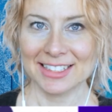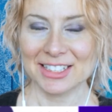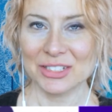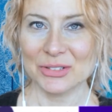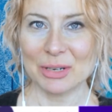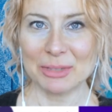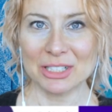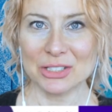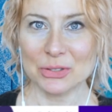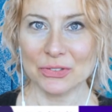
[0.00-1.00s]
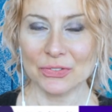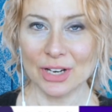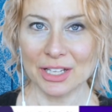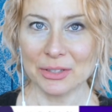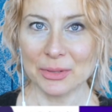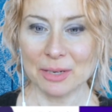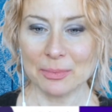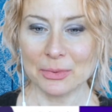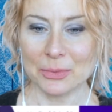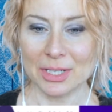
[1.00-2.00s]
So I'm going to do a
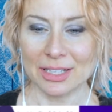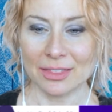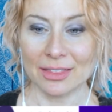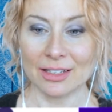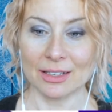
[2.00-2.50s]
follow-up with